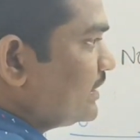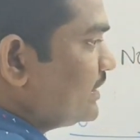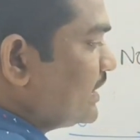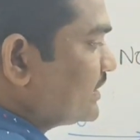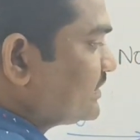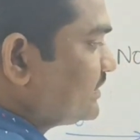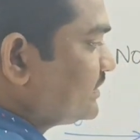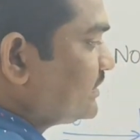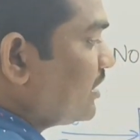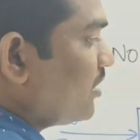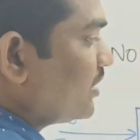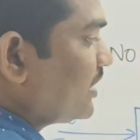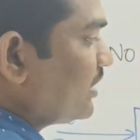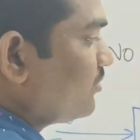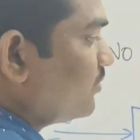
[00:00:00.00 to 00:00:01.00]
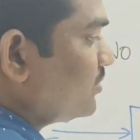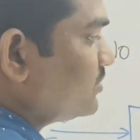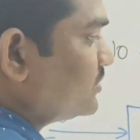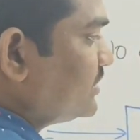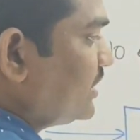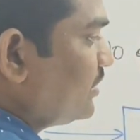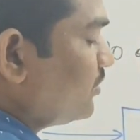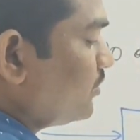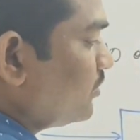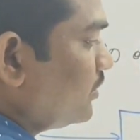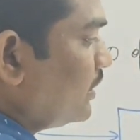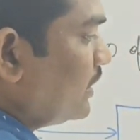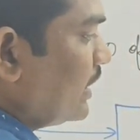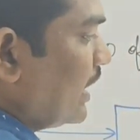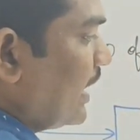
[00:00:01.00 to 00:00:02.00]
S0 equal to
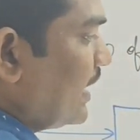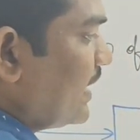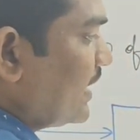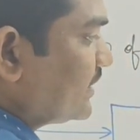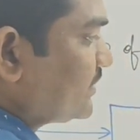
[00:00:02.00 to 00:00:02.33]
0 and